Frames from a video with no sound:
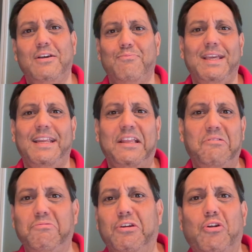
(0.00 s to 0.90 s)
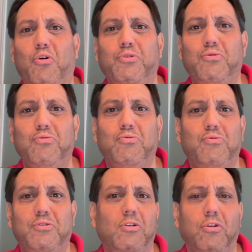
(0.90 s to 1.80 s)
meaning,
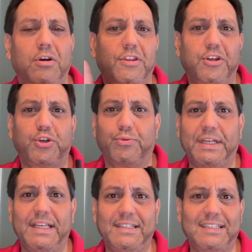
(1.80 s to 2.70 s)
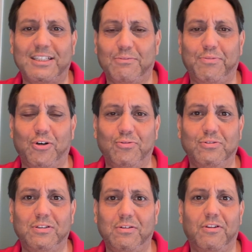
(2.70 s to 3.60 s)
you look at the trees as
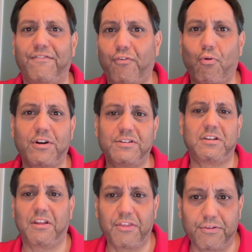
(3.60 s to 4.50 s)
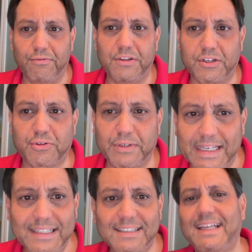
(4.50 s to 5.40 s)
opposed to the forest through the
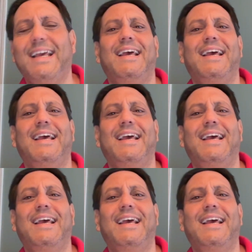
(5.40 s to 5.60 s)
trees,